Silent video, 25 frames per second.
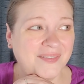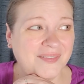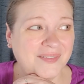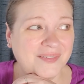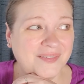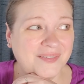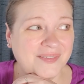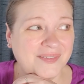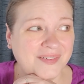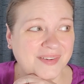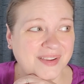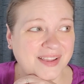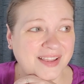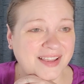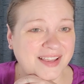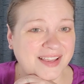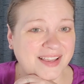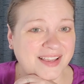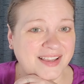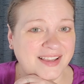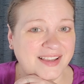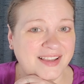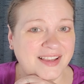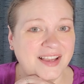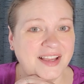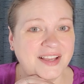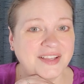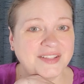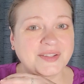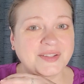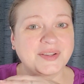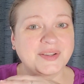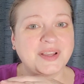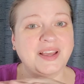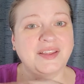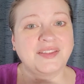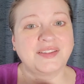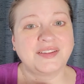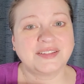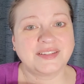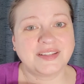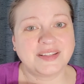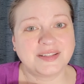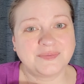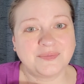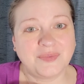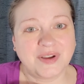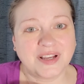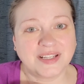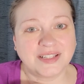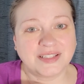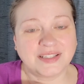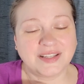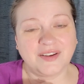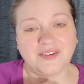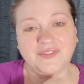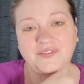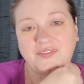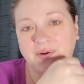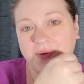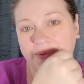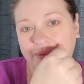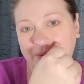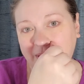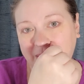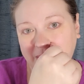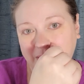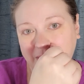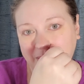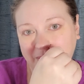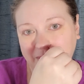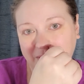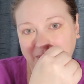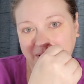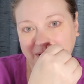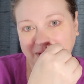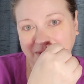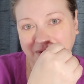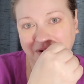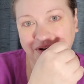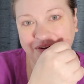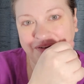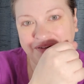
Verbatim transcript: Okay. So yeah, this is my cell phone that you're on